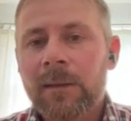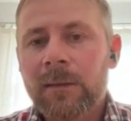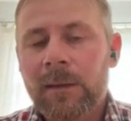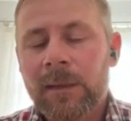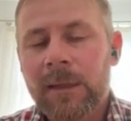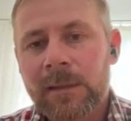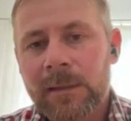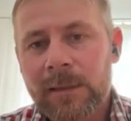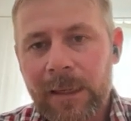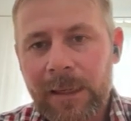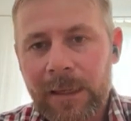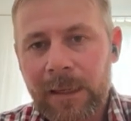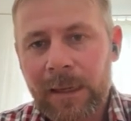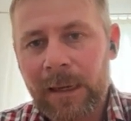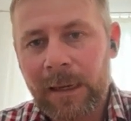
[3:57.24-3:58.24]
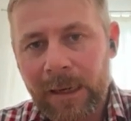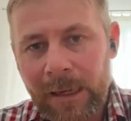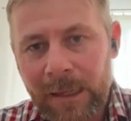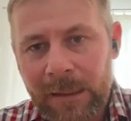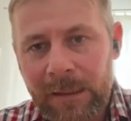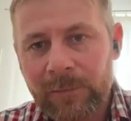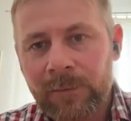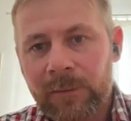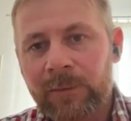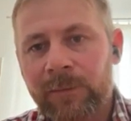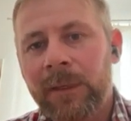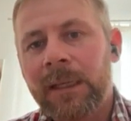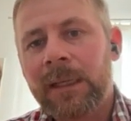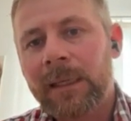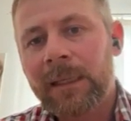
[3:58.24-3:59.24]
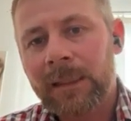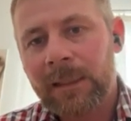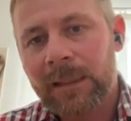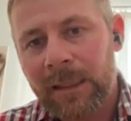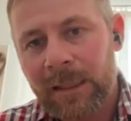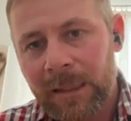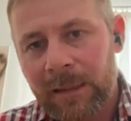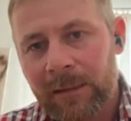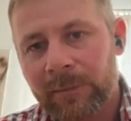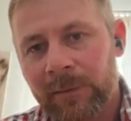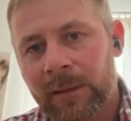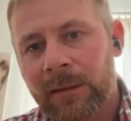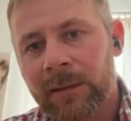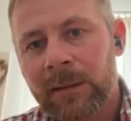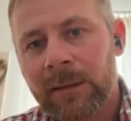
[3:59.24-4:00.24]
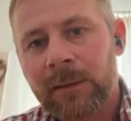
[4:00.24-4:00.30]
that there's an even feeling and an even